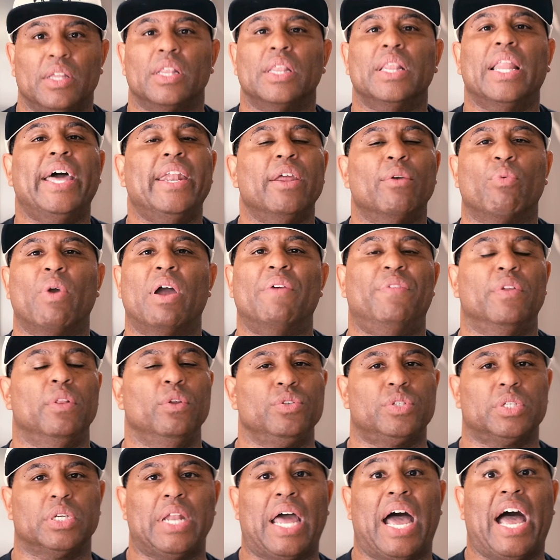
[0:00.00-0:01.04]
Let it
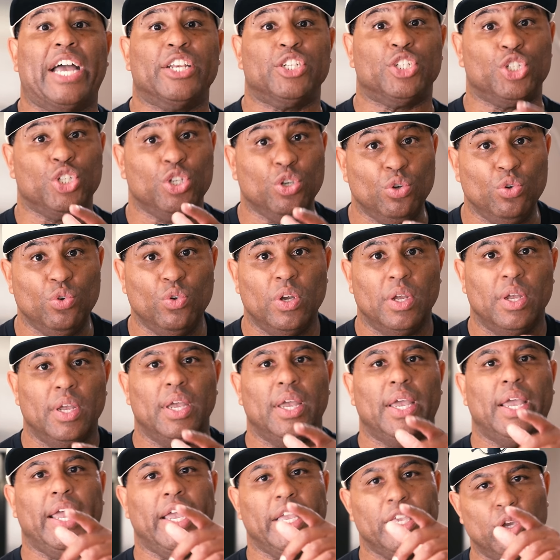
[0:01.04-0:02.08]
revolutionize you
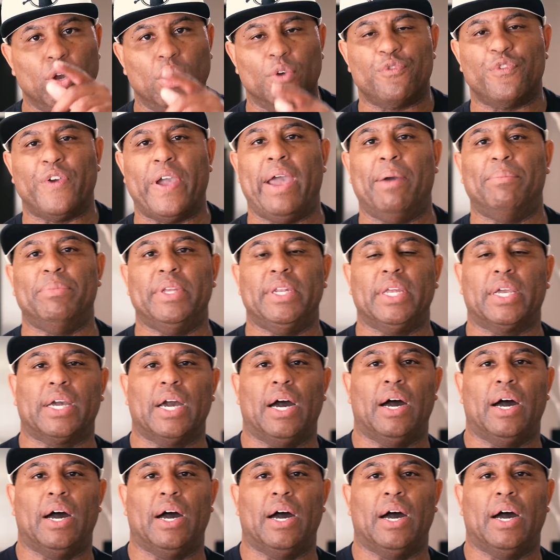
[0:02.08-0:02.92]
and your family to